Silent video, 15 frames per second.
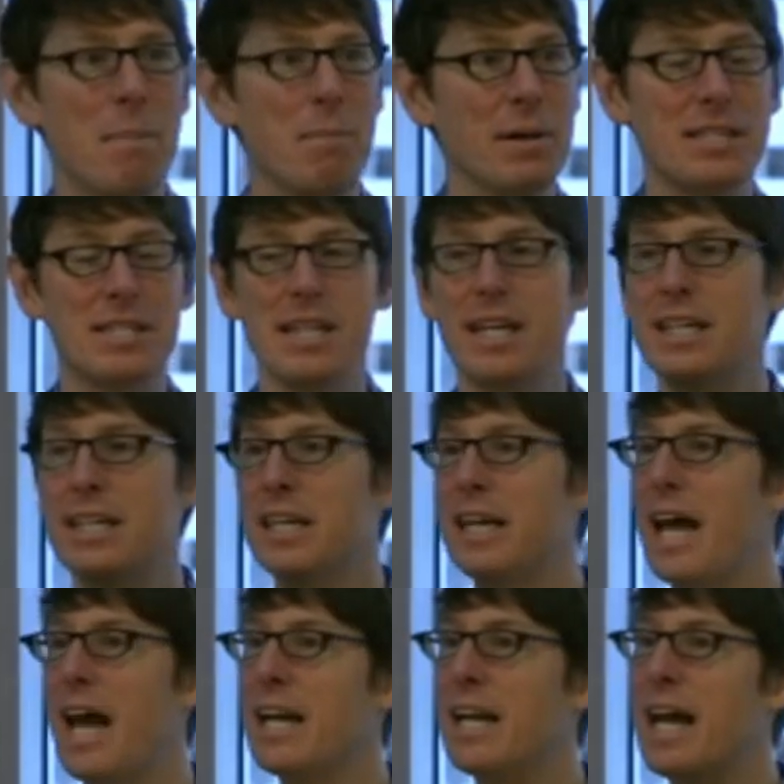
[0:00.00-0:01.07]
But
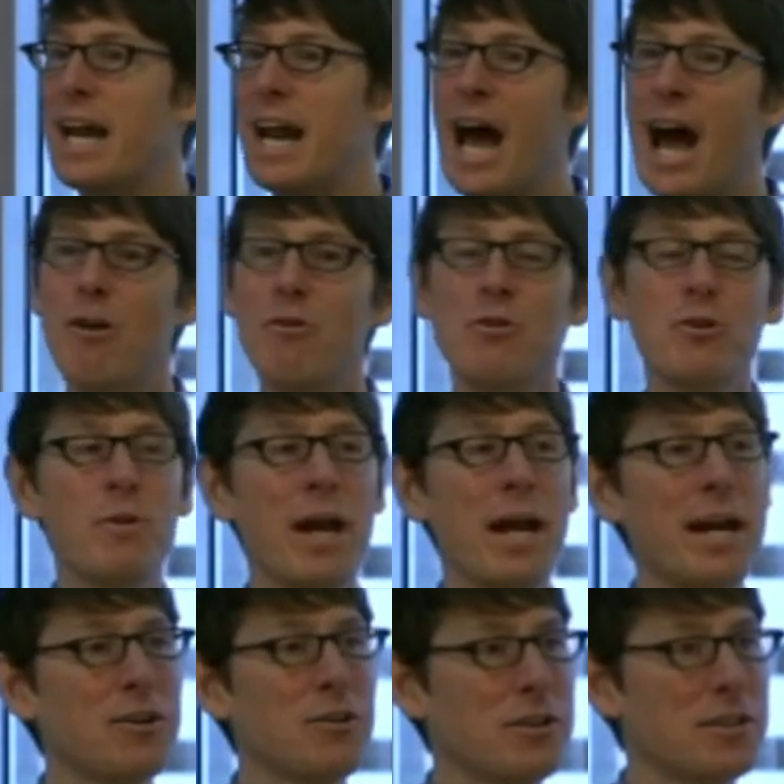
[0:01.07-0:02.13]
suddenly, and, and how do you
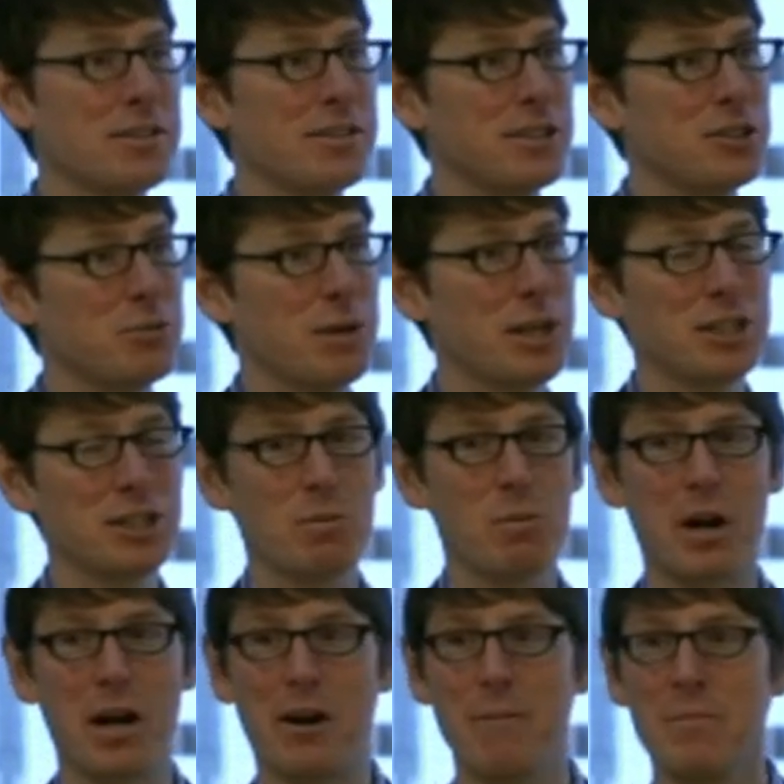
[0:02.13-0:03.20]
handle this situation
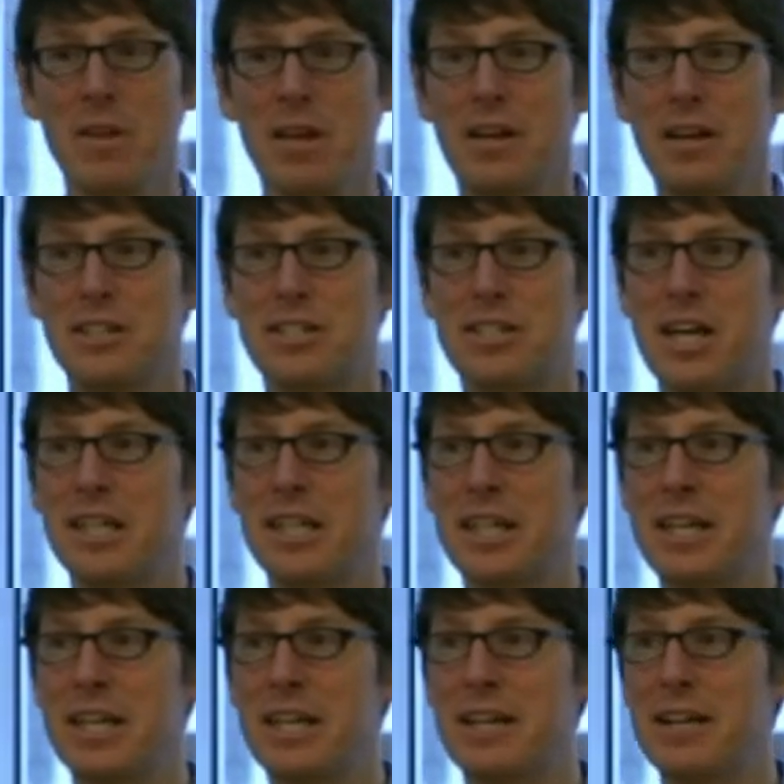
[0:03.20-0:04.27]
where
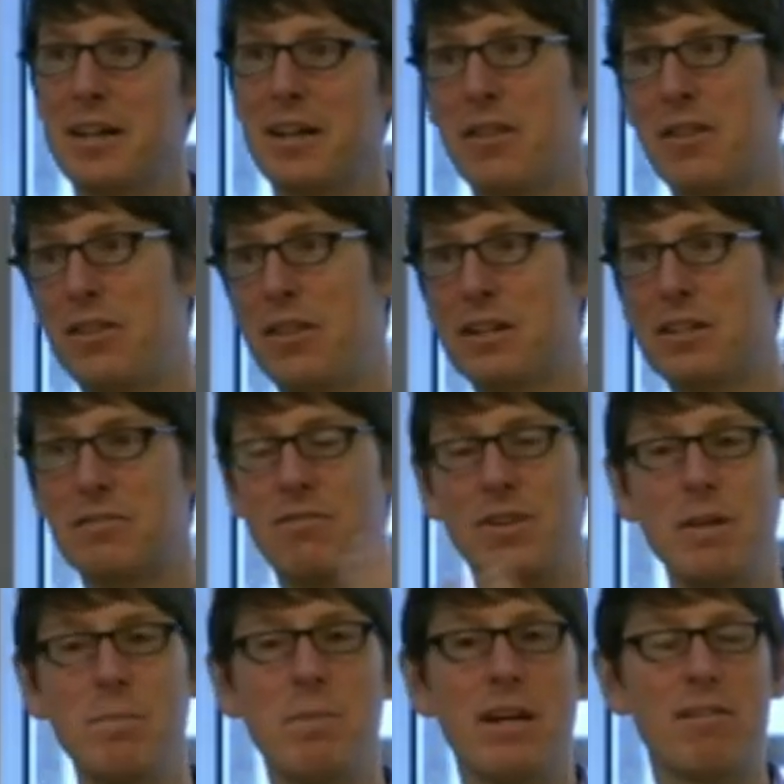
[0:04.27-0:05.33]
suddenly the
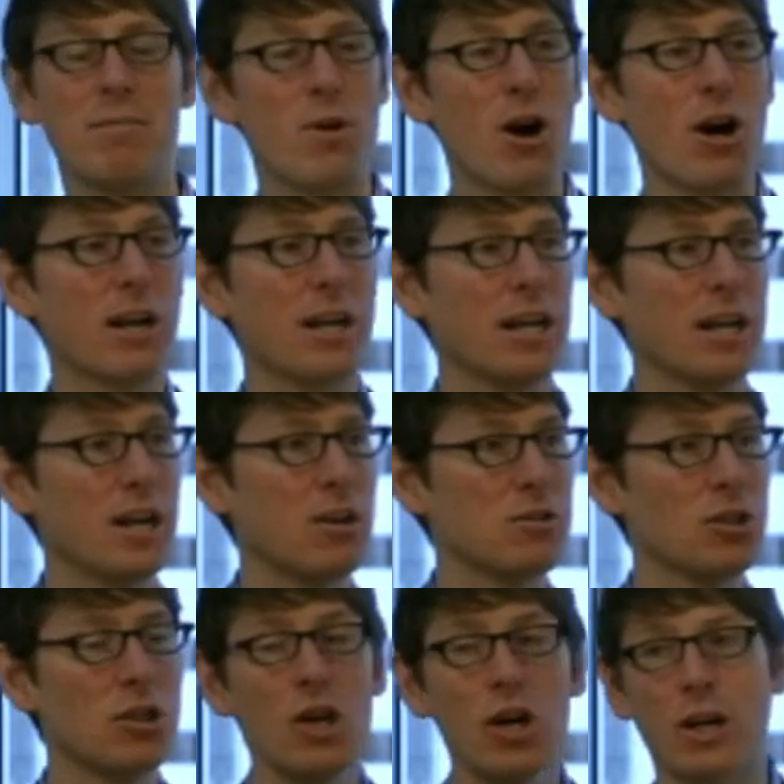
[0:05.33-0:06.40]
VP of marketing
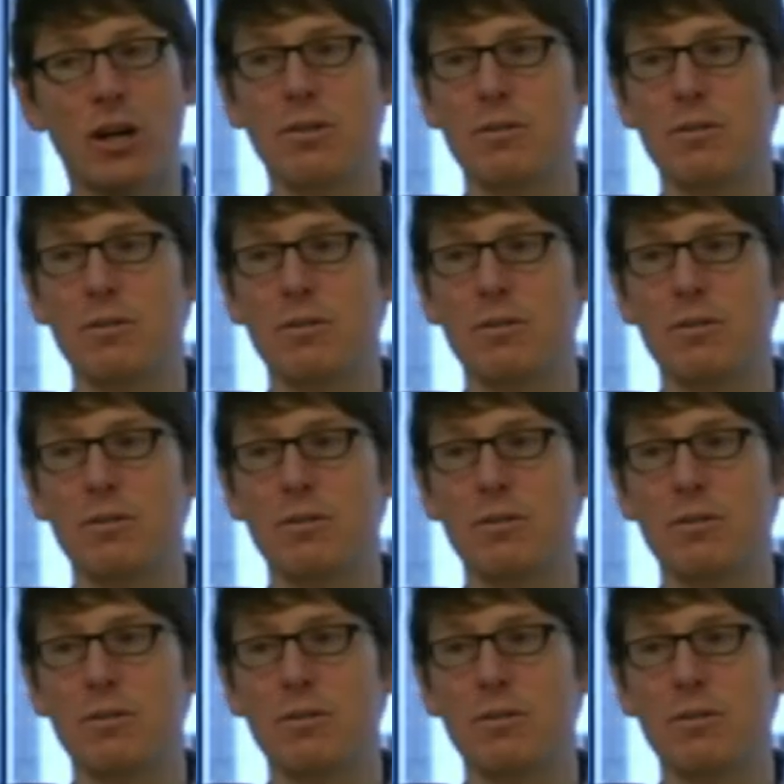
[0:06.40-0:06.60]
goes, look,